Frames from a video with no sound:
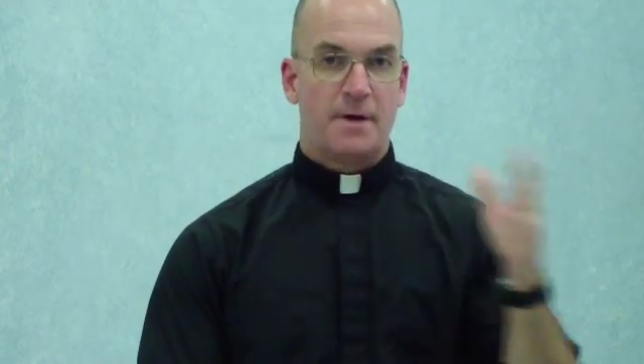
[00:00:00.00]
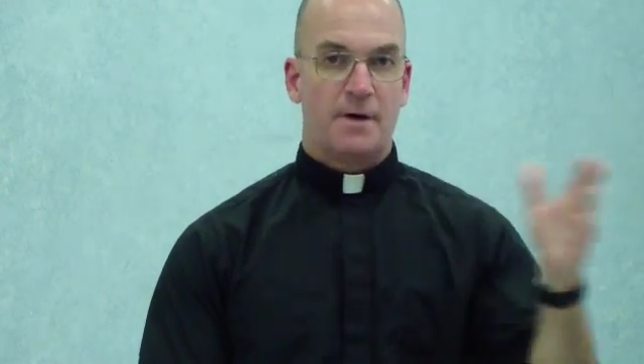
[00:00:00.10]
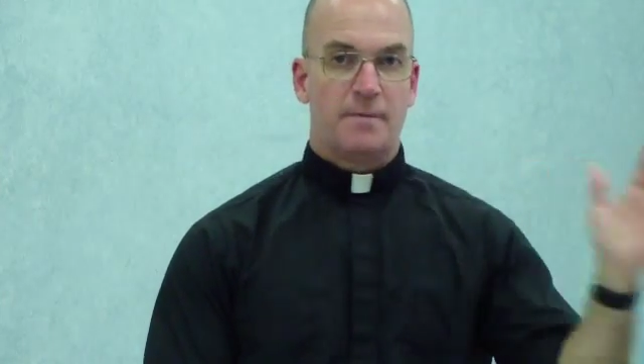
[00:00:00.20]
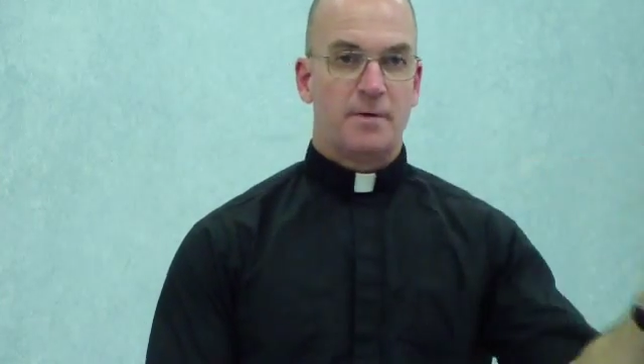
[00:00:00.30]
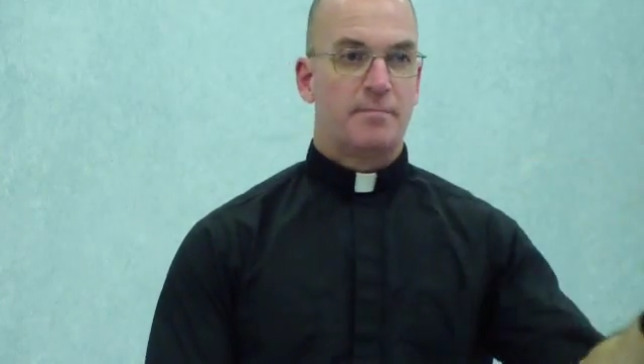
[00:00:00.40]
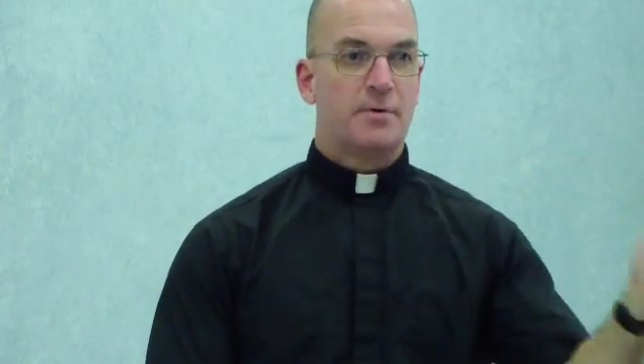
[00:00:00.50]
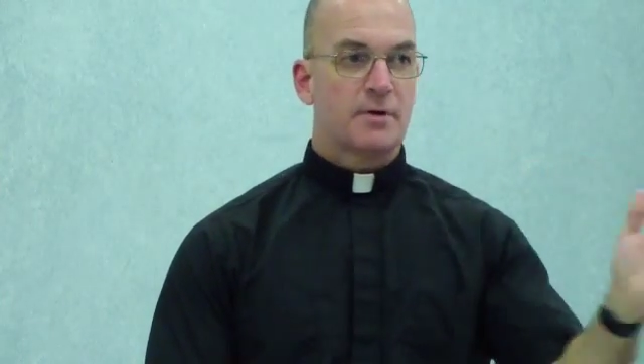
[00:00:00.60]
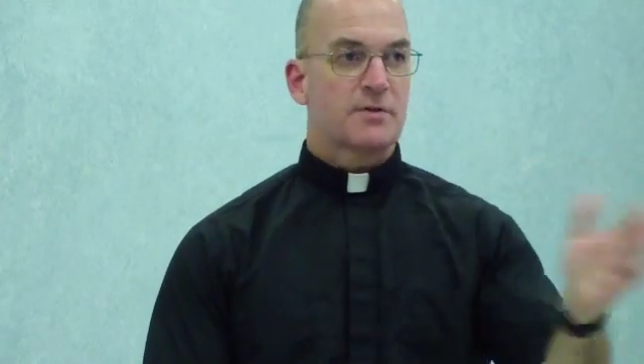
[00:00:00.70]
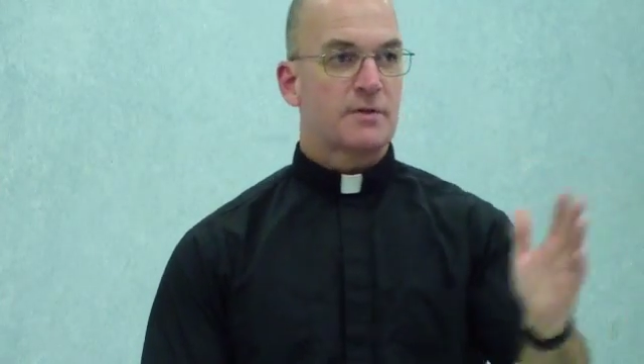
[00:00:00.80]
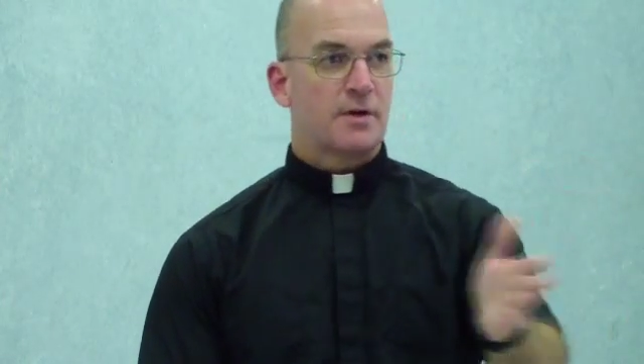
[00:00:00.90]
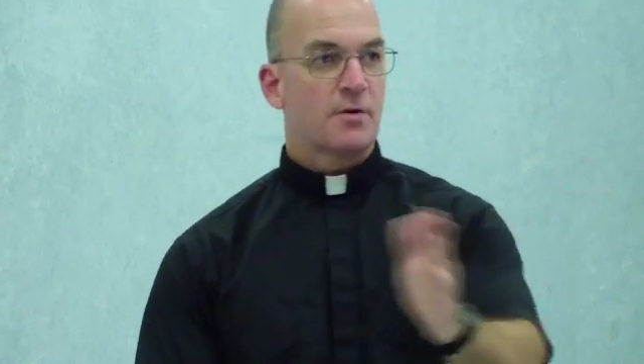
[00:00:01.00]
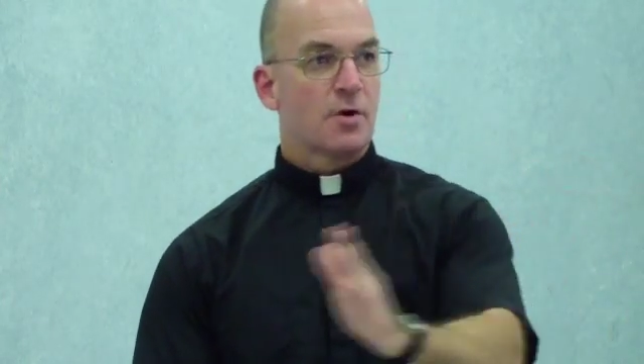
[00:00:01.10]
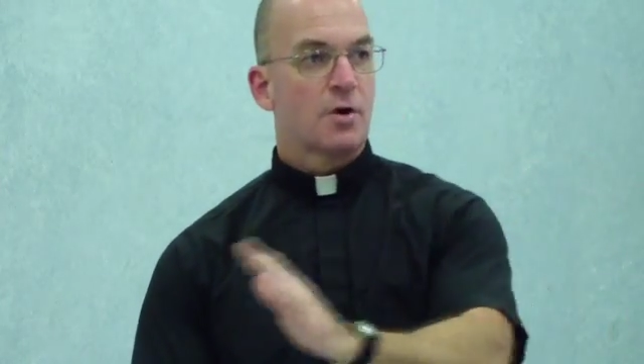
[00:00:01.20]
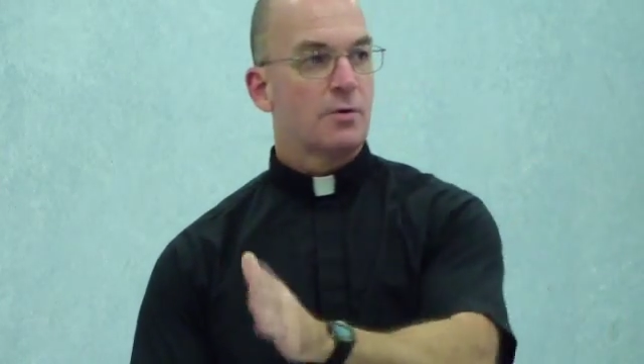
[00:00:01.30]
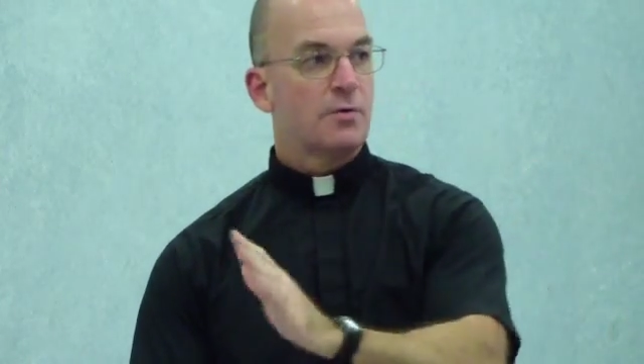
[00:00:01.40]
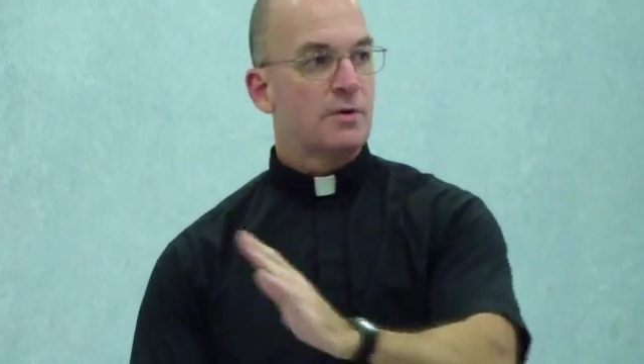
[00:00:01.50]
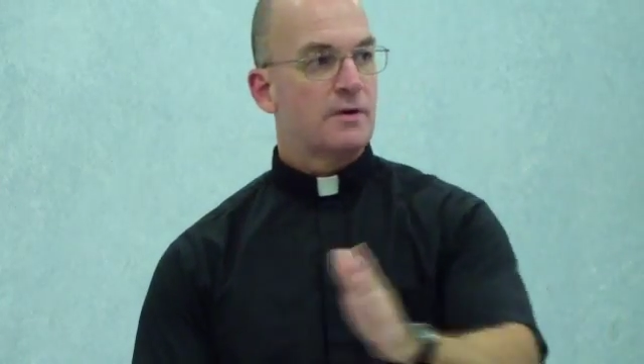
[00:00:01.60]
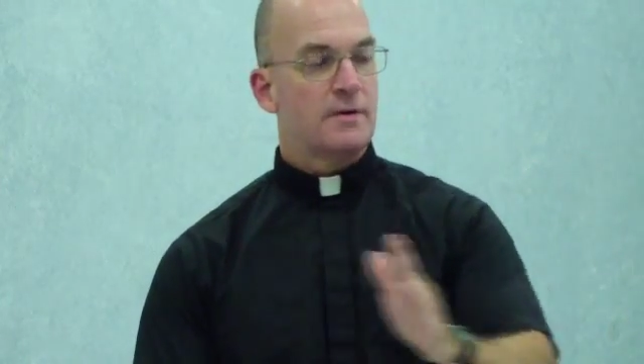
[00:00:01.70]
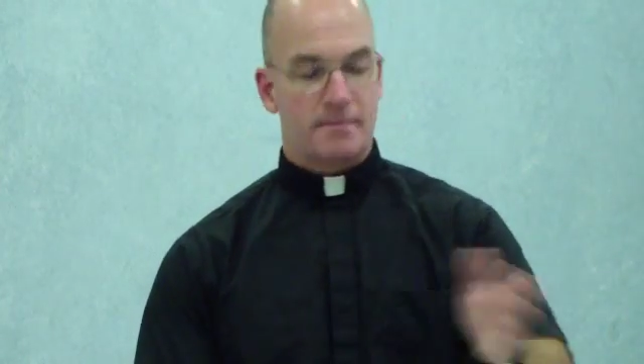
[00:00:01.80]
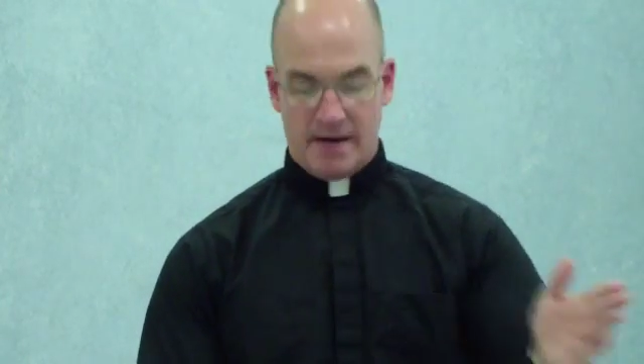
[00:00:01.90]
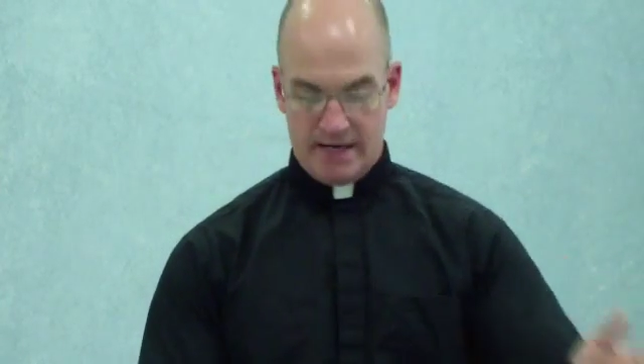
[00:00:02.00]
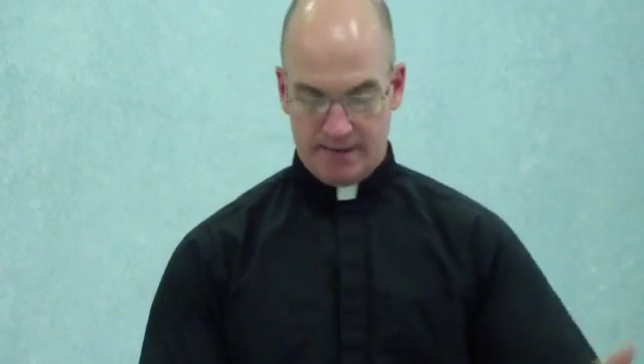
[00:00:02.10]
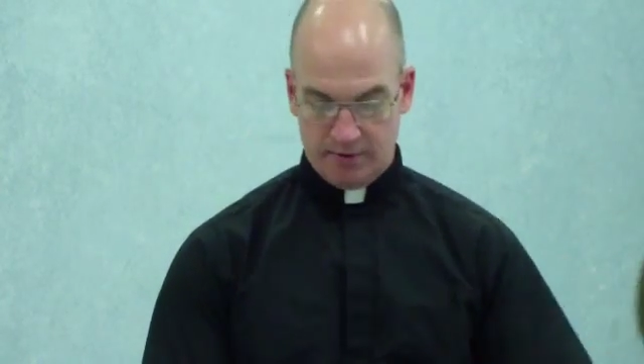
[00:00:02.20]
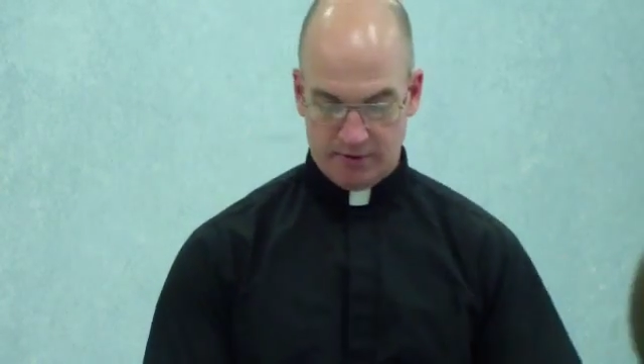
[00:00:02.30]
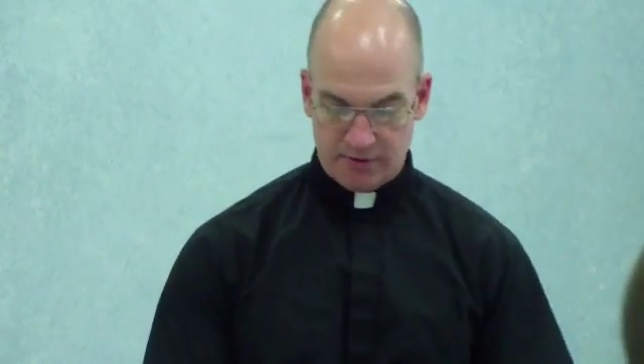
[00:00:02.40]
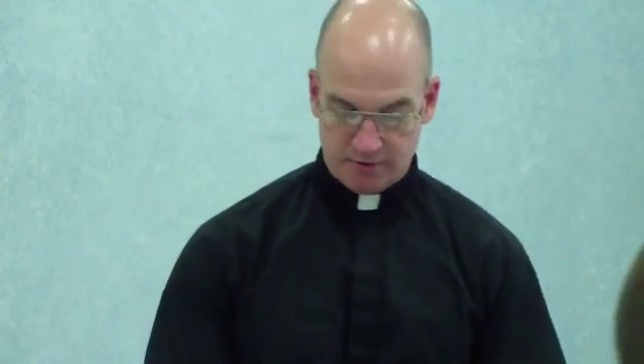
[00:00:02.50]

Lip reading: The books that are included in the Bible is